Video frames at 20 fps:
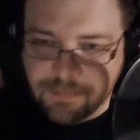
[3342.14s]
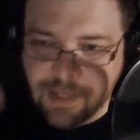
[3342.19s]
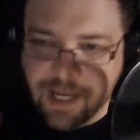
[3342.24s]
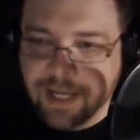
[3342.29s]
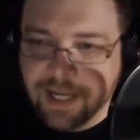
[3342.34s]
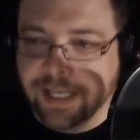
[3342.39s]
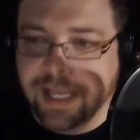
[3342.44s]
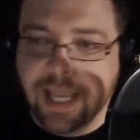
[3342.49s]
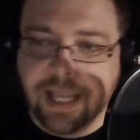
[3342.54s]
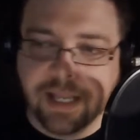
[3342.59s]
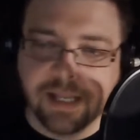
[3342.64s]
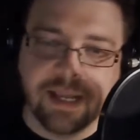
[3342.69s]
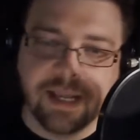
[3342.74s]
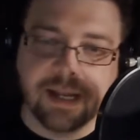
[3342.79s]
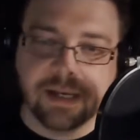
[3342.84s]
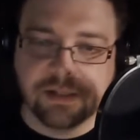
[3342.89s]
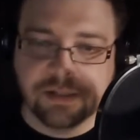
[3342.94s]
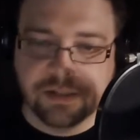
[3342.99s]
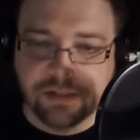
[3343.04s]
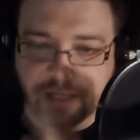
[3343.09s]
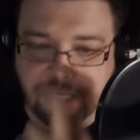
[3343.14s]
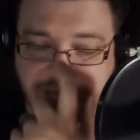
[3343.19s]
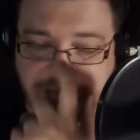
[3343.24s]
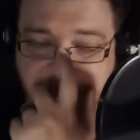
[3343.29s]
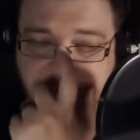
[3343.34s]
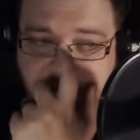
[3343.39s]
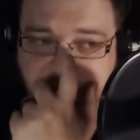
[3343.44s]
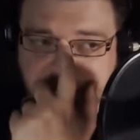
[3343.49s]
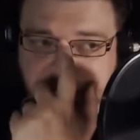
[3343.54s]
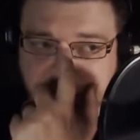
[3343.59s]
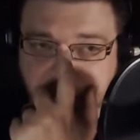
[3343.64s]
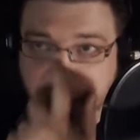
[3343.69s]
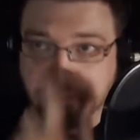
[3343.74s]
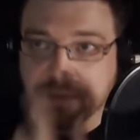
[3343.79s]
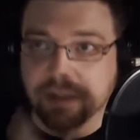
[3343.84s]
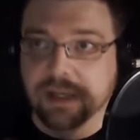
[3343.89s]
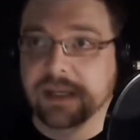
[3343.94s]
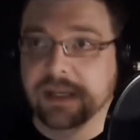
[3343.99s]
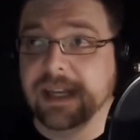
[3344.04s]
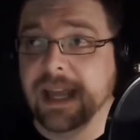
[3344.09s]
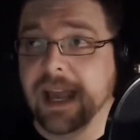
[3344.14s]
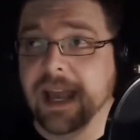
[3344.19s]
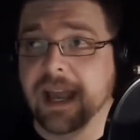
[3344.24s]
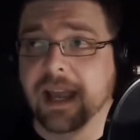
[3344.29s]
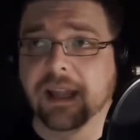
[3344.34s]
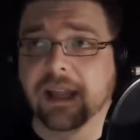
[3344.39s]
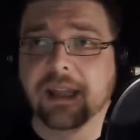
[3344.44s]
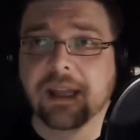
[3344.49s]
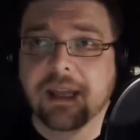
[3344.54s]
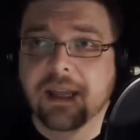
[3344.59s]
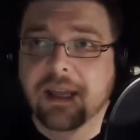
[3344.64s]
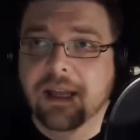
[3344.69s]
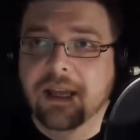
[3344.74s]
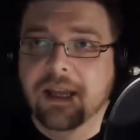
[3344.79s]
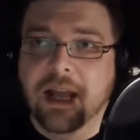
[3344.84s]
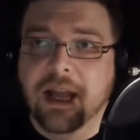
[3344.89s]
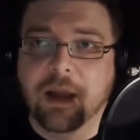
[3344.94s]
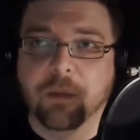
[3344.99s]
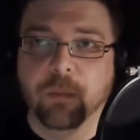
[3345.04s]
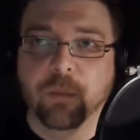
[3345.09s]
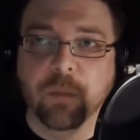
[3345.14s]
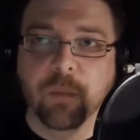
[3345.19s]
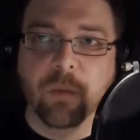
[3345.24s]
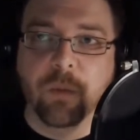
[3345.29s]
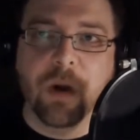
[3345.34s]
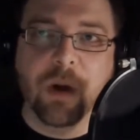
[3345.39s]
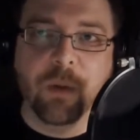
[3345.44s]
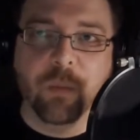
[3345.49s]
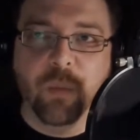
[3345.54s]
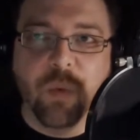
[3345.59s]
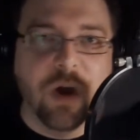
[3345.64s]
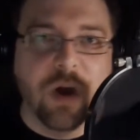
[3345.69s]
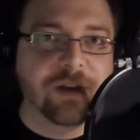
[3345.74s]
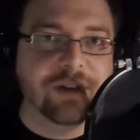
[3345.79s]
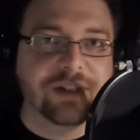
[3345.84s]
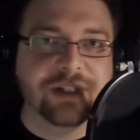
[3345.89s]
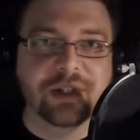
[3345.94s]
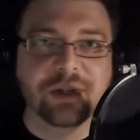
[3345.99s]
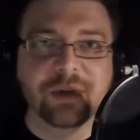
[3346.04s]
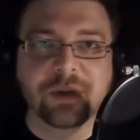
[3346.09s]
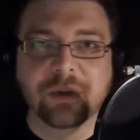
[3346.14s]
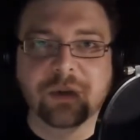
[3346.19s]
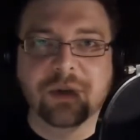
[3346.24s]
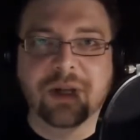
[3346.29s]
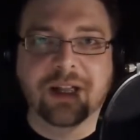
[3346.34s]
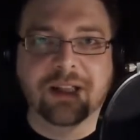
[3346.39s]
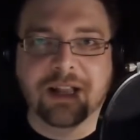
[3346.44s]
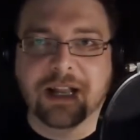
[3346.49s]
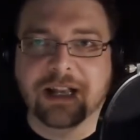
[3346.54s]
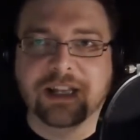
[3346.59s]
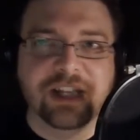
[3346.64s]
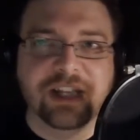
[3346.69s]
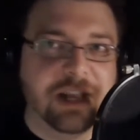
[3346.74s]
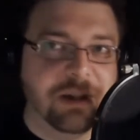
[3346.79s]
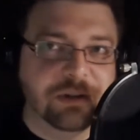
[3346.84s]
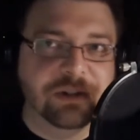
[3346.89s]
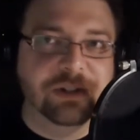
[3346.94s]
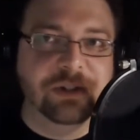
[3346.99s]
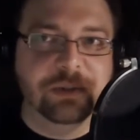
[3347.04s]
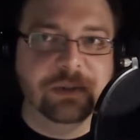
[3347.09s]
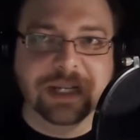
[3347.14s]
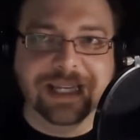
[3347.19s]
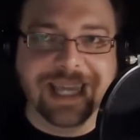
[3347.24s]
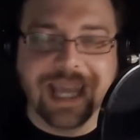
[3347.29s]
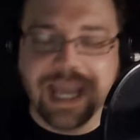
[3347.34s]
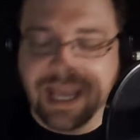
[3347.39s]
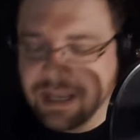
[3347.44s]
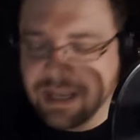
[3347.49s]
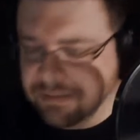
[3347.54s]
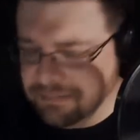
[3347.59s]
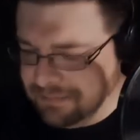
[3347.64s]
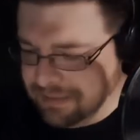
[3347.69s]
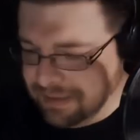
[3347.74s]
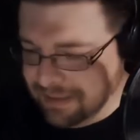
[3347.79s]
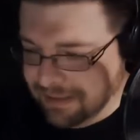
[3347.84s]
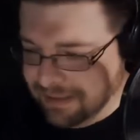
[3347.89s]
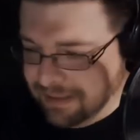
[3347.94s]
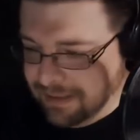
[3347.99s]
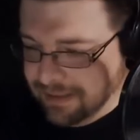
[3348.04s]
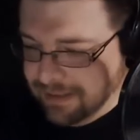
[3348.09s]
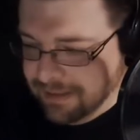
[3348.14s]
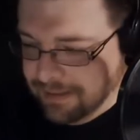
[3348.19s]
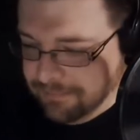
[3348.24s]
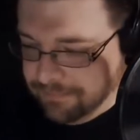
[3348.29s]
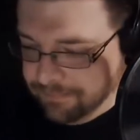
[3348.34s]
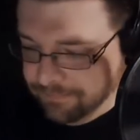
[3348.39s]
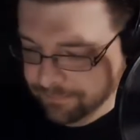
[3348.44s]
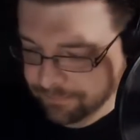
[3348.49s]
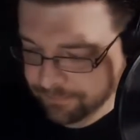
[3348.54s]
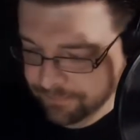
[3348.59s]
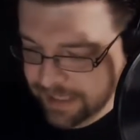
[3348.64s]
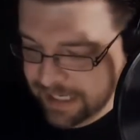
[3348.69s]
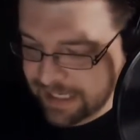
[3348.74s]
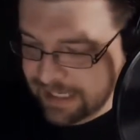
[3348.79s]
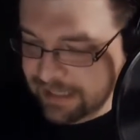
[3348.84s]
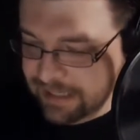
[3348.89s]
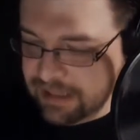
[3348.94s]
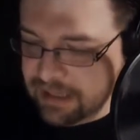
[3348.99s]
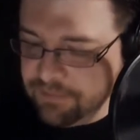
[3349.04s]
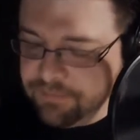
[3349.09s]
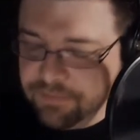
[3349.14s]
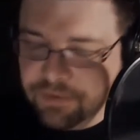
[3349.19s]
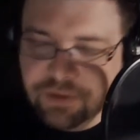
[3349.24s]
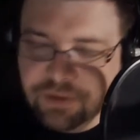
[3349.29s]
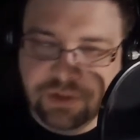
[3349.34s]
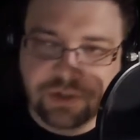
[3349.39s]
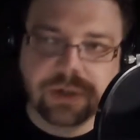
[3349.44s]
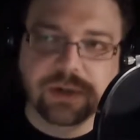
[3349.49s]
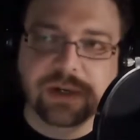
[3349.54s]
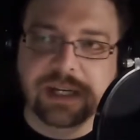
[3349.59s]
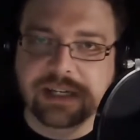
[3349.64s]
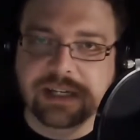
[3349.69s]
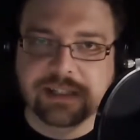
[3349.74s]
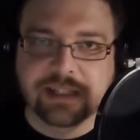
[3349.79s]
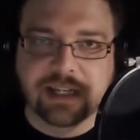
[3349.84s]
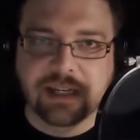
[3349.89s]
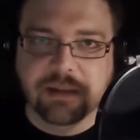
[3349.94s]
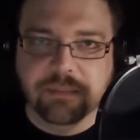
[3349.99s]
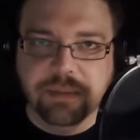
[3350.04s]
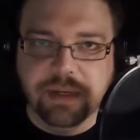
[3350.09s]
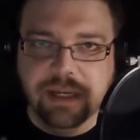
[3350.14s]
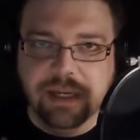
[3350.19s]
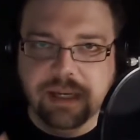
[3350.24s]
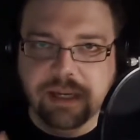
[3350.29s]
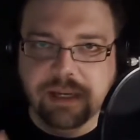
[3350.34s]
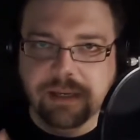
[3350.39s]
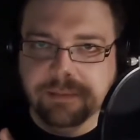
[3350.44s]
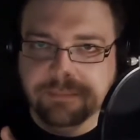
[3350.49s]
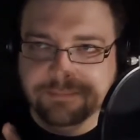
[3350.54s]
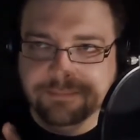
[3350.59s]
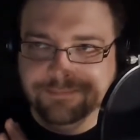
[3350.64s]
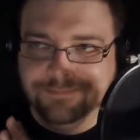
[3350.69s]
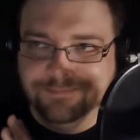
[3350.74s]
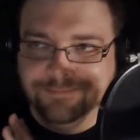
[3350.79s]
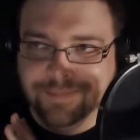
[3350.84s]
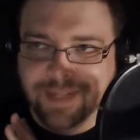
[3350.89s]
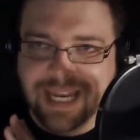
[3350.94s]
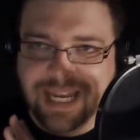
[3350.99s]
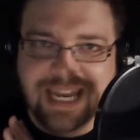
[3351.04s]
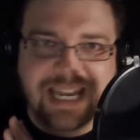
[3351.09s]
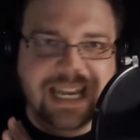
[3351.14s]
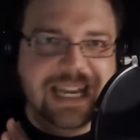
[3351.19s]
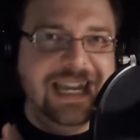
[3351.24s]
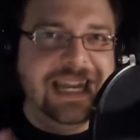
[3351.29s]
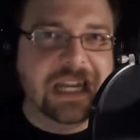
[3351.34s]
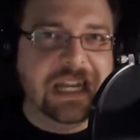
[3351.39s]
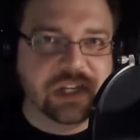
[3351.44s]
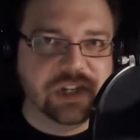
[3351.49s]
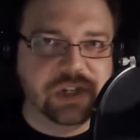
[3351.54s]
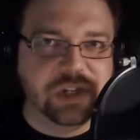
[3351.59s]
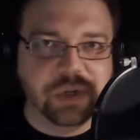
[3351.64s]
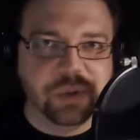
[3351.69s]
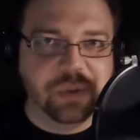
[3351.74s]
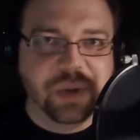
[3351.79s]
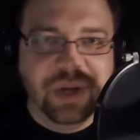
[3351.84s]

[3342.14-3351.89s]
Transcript: I can't catch, I can't beat Norman and Tag. I, I want to, I, I challenge you again. Mm-hmm. And I thought for sure he's going to be an issue.